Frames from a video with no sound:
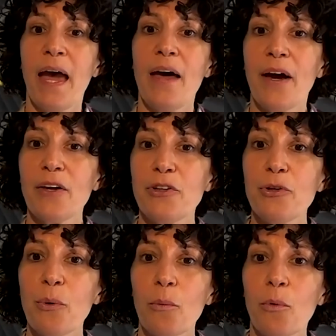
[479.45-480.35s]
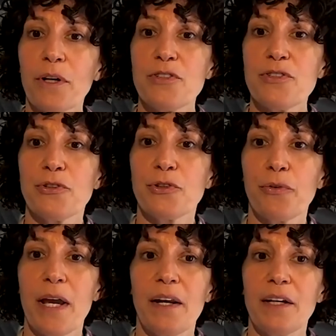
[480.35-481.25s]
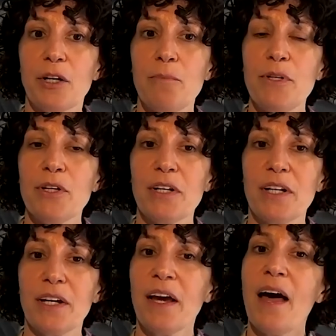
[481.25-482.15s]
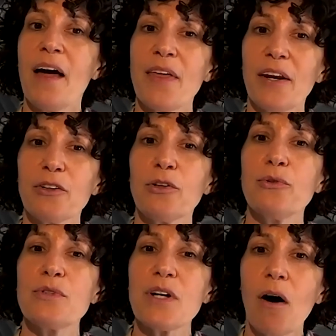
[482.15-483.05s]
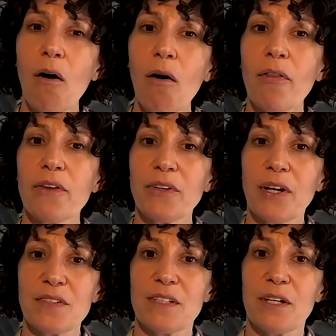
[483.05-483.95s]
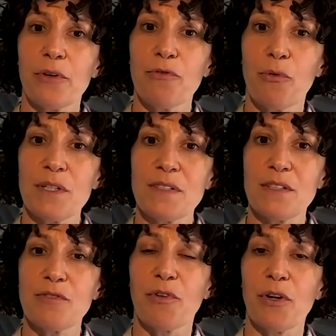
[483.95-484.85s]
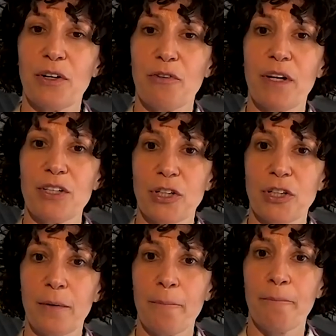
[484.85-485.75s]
and that you are working to create community that includes all the necessary voices for innovation.